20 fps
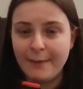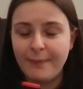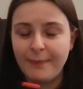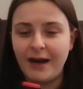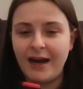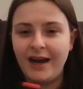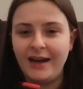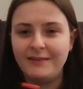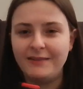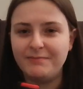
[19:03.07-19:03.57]

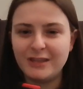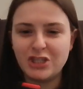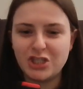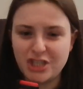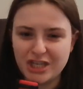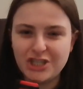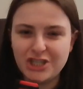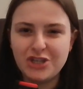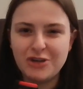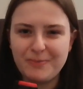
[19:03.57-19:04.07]
but
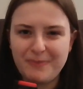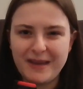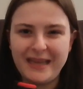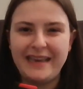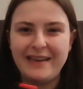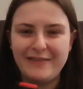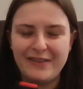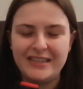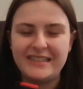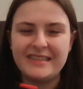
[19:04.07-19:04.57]
she should be
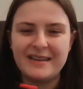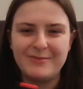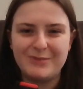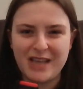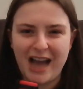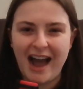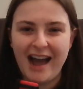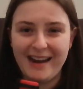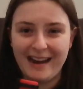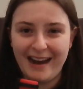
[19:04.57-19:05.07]
giving some
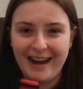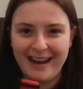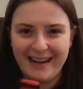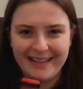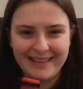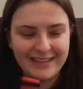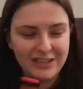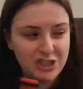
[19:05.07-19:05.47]
side eye.